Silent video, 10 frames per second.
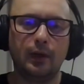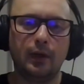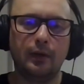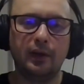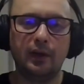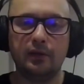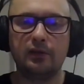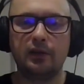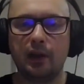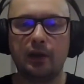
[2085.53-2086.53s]
And then this
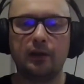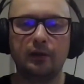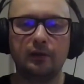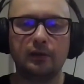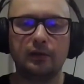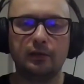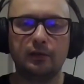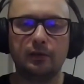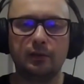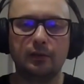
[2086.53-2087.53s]
guy
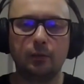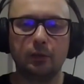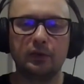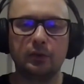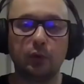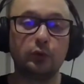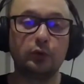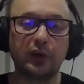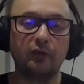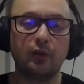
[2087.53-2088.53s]
was supposed to
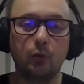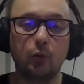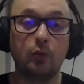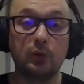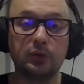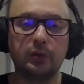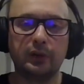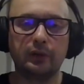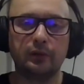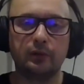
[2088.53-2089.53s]
have a war with
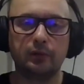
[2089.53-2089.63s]
Sweden.